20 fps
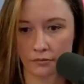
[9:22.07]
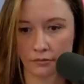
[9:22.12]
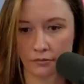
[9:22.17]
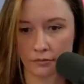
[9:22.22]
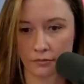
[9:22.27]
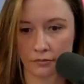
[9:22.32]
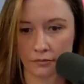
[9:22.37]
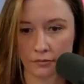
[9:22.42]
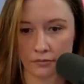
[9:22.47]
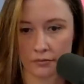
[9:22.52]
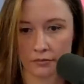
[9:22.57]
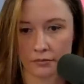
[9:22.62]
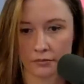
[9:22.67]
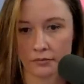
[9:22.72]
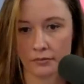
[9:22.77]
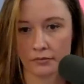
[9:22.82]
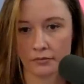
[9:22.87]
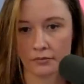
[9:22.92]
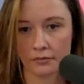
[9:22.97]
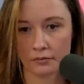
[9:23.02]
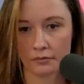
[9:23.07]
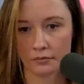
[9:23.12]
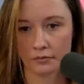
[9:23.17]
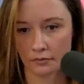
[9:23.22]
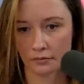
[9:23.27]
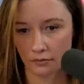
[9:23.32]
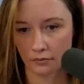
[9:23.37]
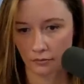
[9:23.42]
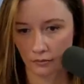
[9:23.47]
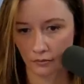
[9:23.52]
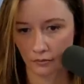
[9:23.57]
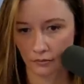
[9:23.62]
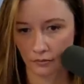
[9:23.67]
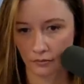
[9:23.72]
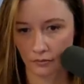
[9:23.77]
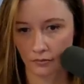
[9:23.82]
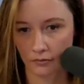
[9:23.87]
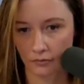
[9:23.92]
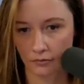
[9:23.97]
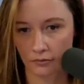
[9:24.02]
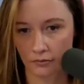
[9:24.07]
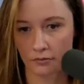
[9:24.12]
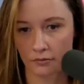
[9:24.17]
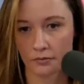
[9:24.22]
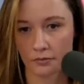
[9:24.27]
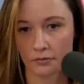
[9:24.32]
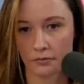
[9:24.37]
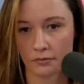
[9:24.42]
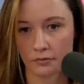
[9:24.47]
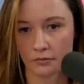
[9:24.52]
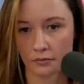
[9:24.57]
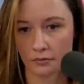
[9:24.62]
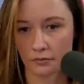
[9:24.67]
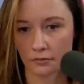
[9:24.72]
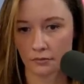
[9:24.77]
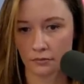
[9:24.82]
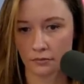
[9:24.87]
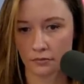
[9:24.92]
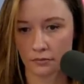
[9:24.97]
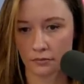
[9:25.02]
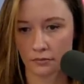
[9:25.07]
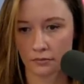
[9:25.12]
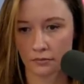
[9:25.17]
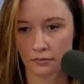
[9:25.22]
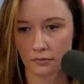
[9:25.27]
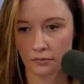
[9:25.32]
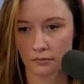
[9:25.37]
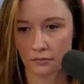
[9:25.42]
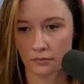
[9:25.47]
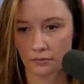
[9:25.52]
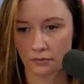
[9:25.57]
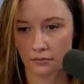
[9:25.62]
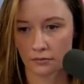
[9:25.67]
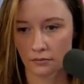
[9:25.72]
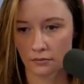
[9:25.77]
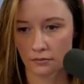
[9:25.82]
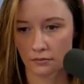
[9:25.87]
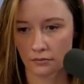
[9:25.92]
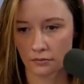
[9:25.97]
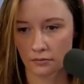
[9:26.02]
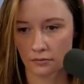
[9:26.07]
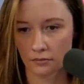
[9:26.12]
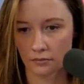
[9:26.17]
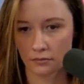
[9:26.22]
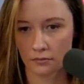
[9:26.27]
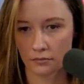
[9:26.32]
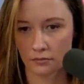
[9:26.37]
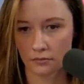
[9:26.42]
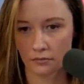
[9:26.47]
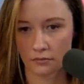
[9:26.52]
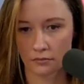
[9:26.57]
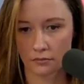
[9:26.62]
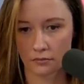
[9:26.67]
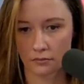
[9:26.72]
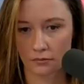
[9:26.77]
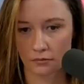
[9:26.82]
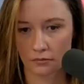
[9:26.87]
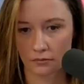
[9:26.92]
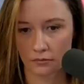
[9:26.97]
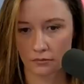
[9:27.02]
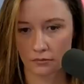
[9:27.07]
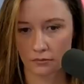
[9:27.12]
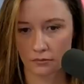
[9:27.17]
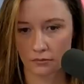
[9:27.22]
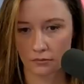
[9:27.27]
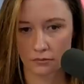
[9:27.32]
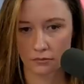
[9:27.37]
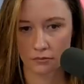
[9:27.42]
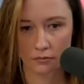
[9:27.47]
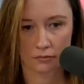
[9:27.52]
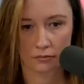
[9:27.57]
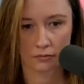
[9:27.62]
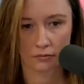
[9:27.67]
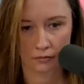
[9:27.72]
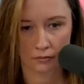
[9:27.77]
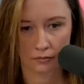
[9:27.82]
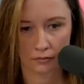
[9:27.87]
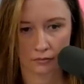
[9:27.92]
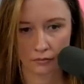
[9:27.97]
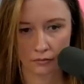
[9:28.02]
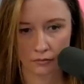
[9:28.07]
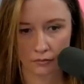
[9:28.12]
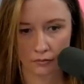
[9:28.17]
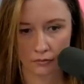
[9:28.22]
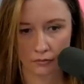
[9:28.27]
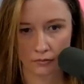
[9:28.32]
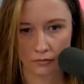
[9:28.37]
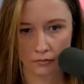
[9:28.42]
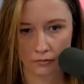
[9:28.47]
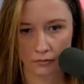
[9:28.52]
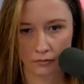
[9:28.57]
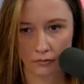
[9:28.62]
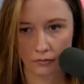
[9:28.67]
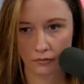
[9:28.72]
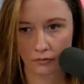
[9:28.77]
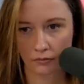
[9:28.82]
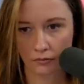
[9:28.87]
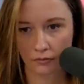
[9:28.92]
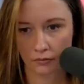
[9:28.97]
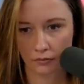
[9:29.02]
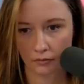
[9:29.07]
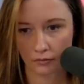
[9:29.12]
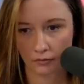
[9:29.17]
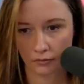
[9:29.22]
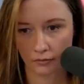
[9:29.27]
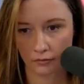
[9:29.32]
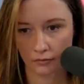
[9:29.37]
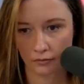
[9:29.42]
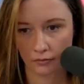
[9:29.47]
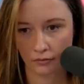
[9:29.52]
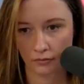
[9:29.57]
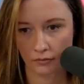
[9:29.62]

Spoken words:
[no speech]